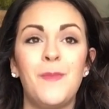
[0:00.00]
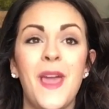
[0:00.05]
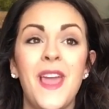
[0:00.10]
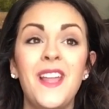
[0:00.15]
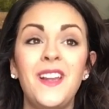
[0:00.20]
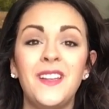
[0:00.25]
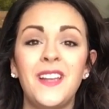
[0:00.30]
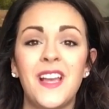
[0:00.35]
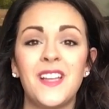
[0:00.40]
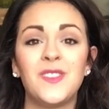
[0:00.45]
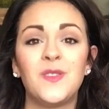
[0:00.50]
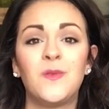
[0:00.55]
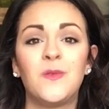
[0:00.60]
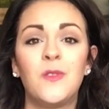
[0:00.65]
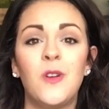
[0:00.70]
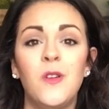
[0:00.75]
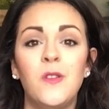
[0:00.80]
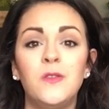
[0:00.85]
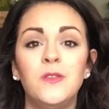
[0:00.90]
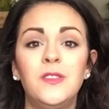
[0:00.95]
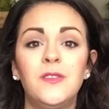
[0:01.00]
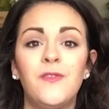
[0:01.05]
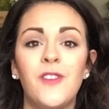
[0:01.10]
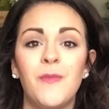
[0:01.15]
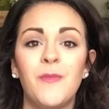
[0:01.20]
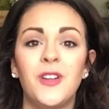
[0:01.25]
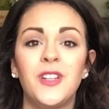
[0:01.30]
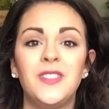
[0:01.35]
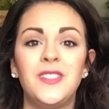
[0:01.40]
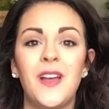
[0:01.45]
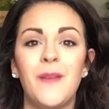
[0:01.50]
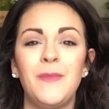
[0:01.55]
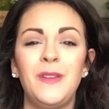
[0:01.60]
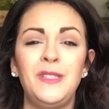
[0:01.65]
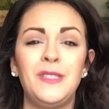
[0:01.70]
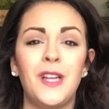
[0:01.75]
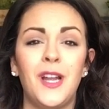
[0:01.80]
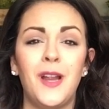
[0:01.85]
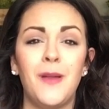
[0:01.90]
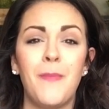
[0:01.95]
Peyton has rolled from her
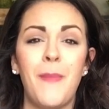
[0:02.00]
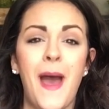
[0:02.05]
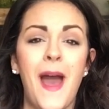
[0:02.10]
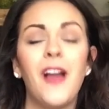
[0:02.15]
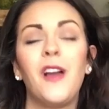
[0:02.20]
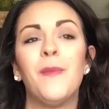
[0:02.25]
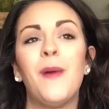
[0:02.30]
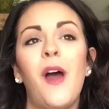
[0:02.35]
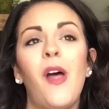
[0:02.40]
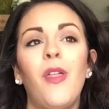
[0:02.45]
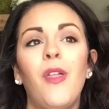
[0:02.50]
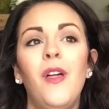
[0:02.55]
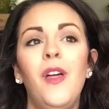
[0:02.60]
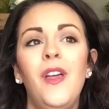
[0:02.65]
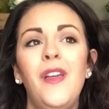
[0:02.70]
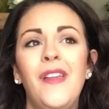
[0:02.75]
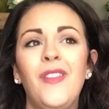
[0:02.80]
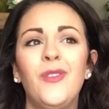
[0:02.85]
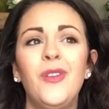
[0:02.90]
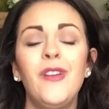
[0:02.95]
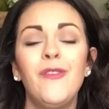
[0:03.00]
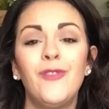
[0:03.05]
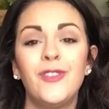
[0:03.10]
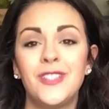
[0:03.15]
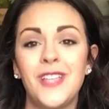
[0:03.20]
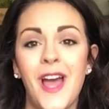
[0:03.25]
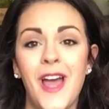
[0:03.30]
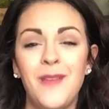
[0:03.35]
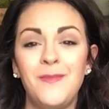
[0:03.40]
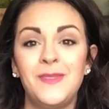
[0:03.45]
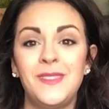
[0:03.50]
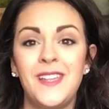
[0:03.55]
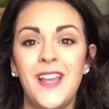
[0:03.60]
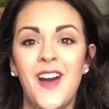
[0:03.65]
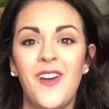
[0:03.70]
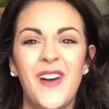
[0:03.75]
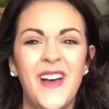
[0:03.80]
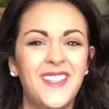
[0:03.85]
tummy to her back about 3 or 4 times now.